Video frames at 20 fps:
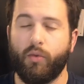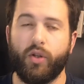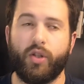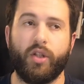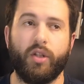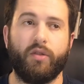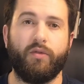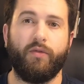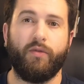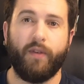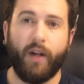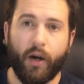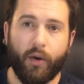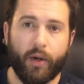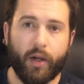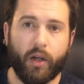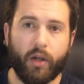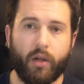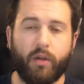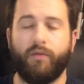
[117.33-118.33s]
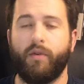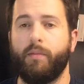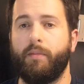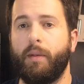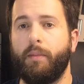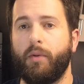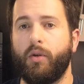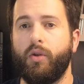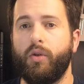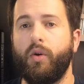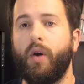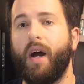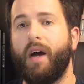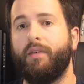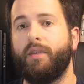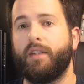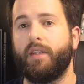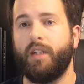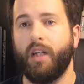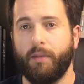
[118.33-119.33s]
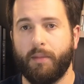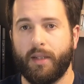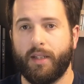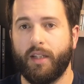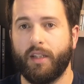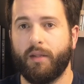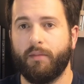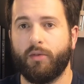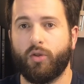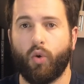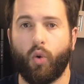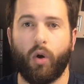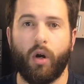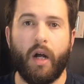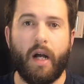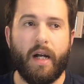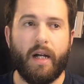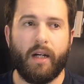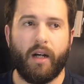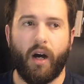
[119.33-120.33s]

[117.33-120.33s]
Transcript: which is very good for people who have astigmatisms or